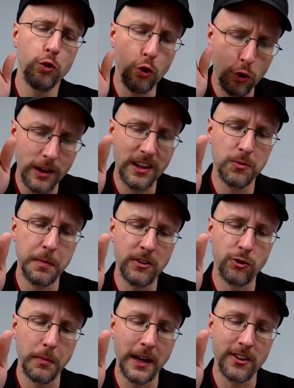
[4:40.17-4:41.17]
to things being
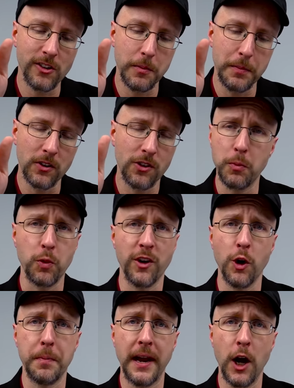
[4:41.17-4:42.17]
dramatically built up with
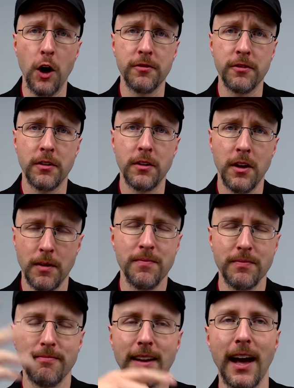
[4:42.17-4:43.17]
no payoff?
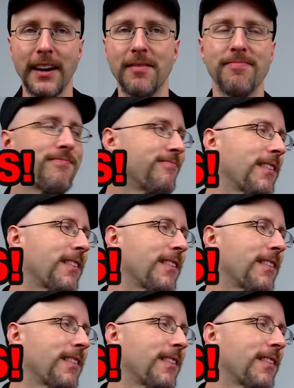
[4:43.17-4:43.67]
Got it.